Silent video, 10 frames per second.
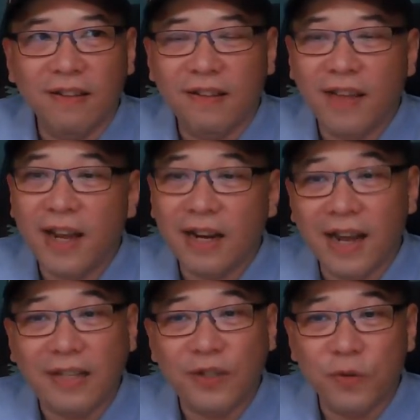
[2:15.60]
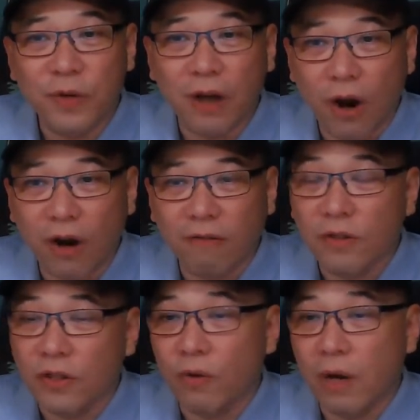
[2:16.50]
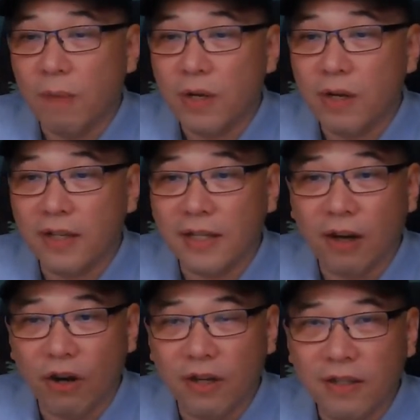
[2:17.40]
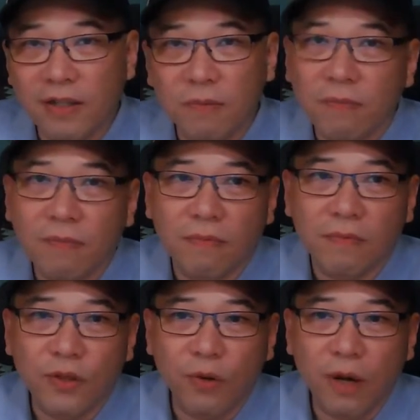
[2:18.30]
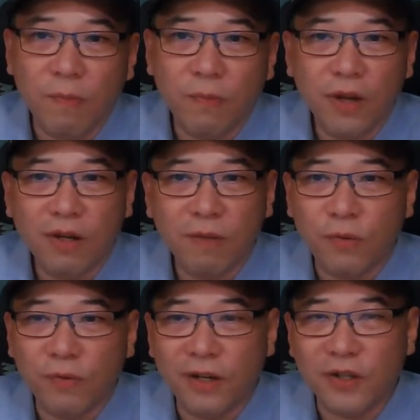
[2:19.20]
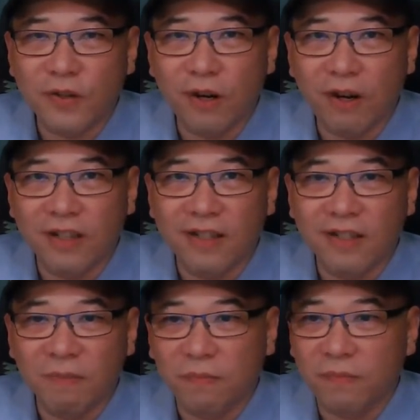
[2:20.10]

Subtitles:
that likes doing art, so I'm a closet artist, so I'm not a professional artist.